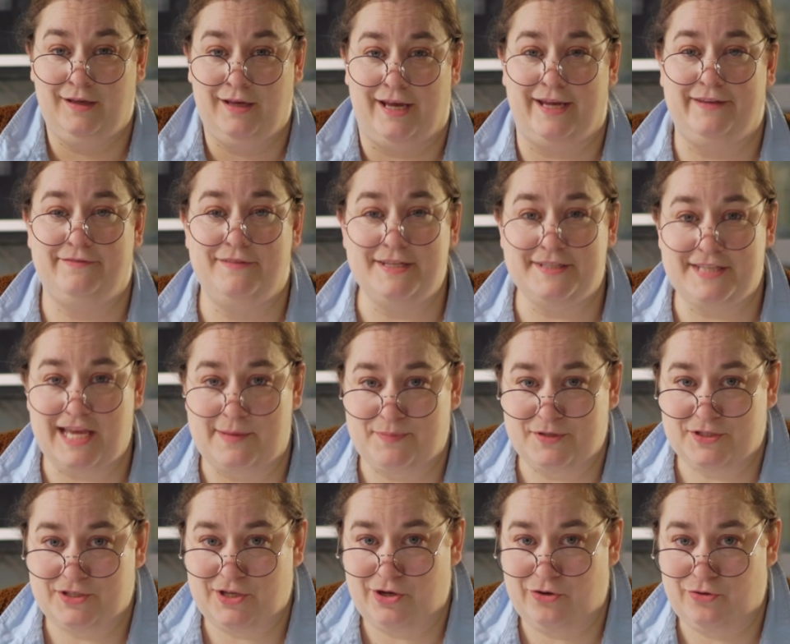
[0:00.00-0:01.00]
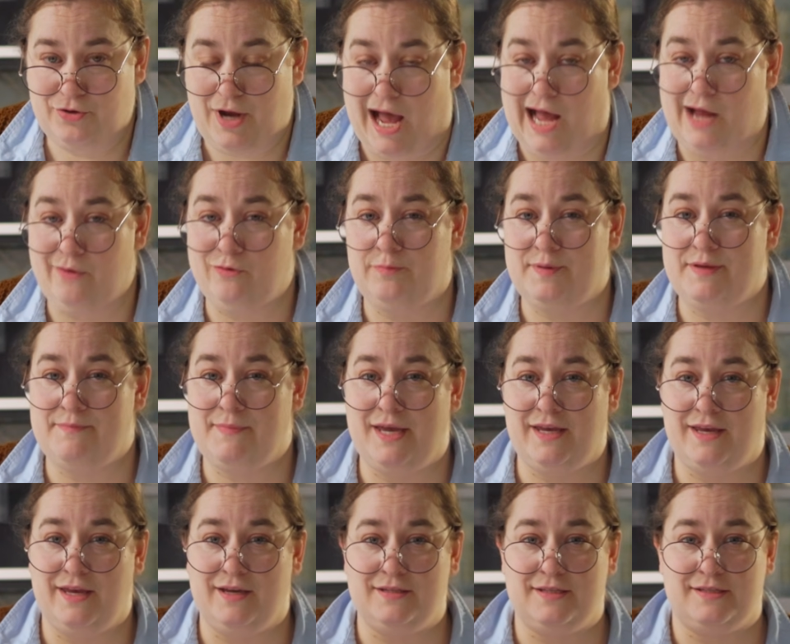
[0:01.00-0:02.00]
In this episode, I will be
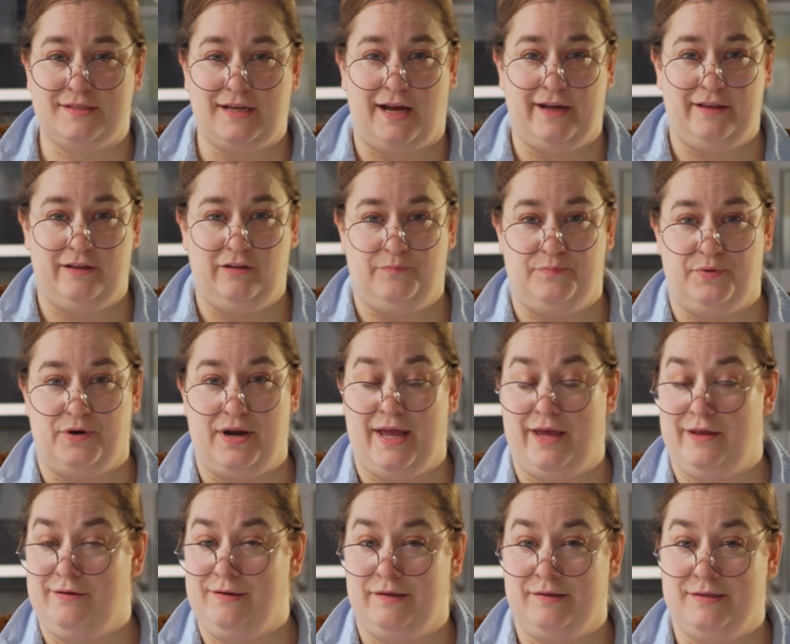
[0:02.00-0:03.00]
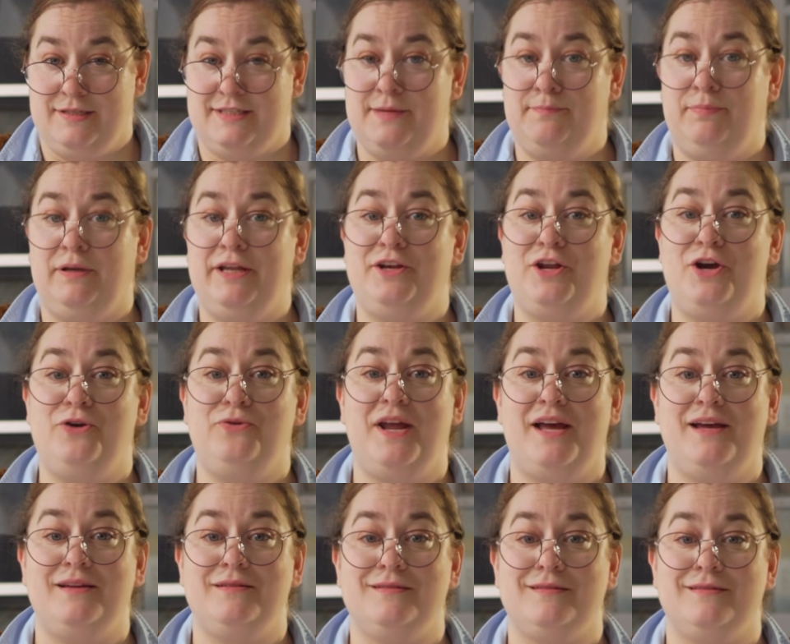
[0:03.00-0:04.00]
making a style of bread simply known
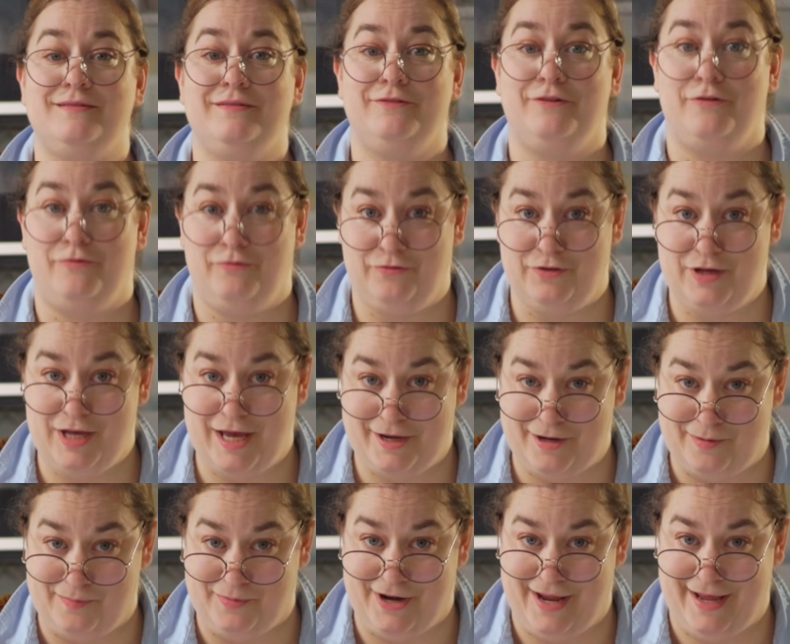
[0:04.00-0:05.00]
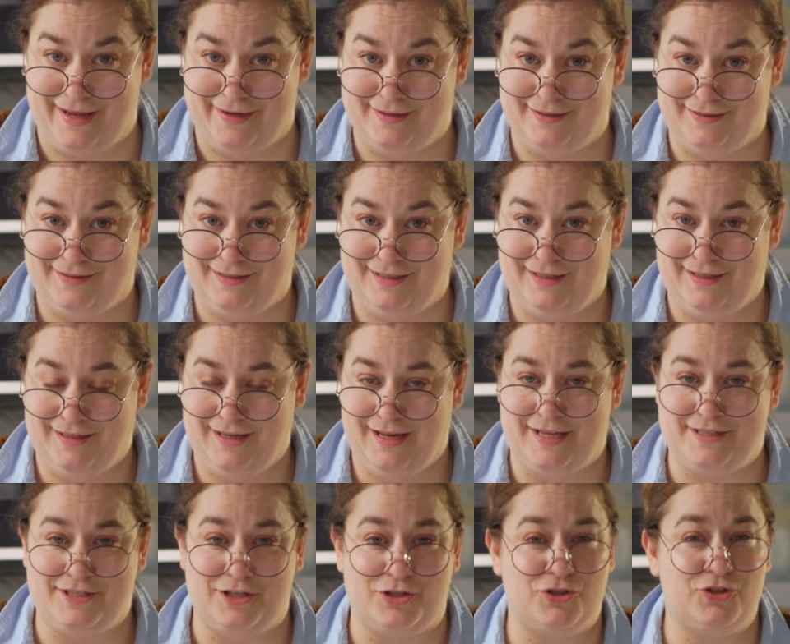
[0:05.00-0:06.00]
as Vienna bread.
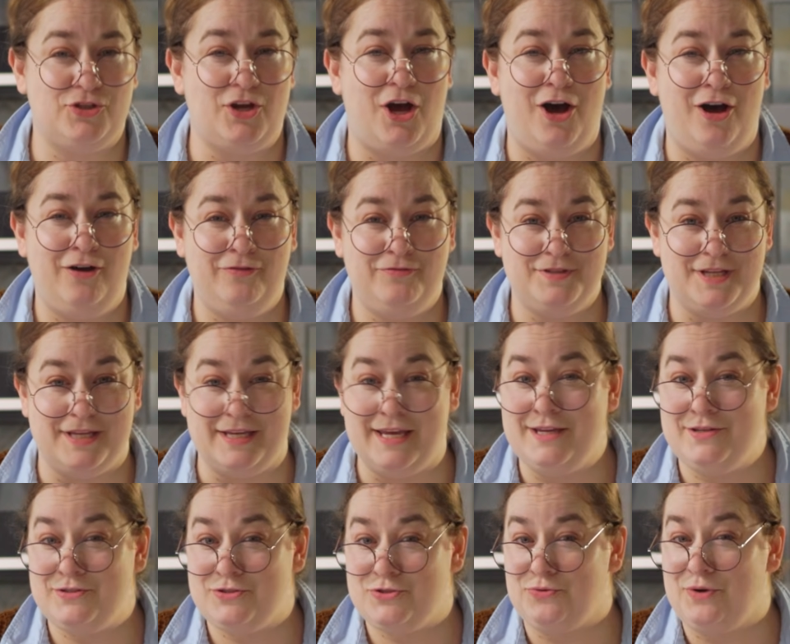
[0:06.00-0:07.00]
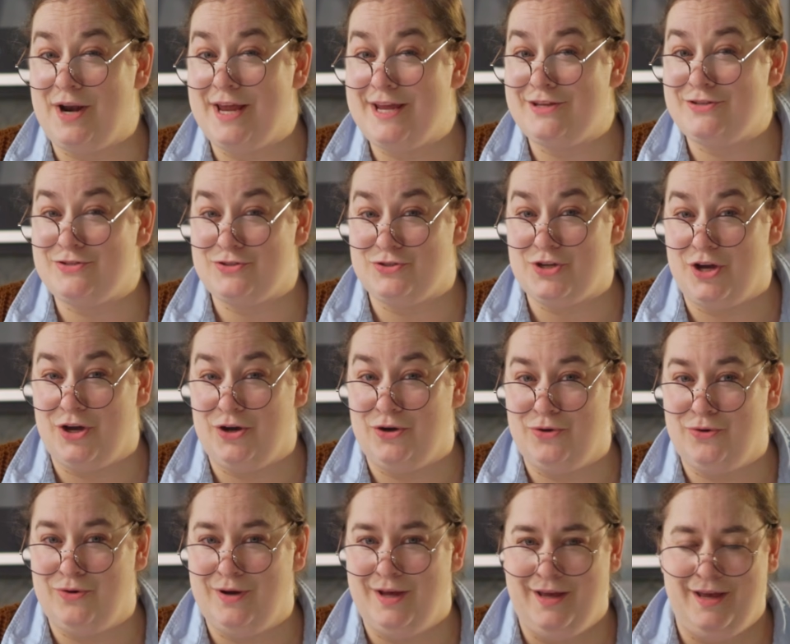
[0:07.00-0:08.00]
It's a soft, yeast-raised
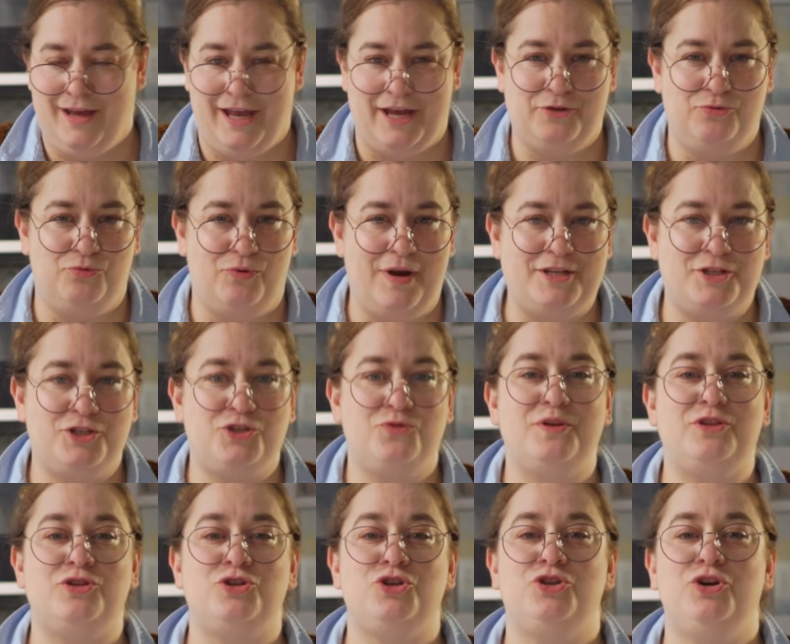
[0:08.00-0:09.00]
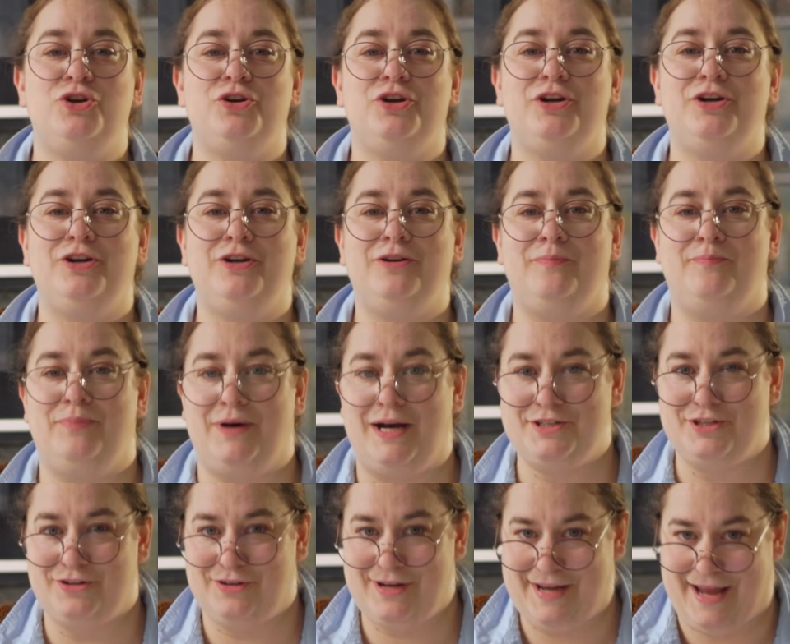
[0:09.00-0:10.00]
dough enriched with sugar,
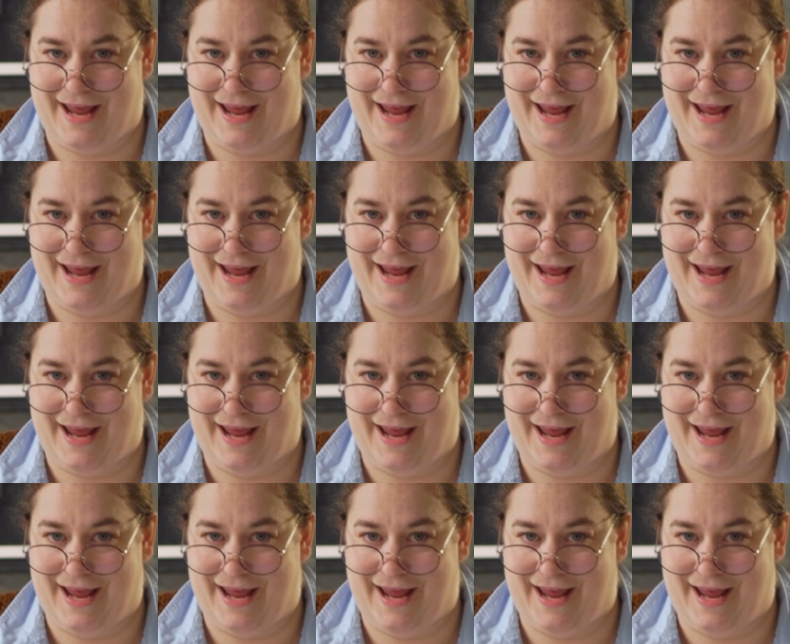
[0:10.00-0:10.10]
butter, and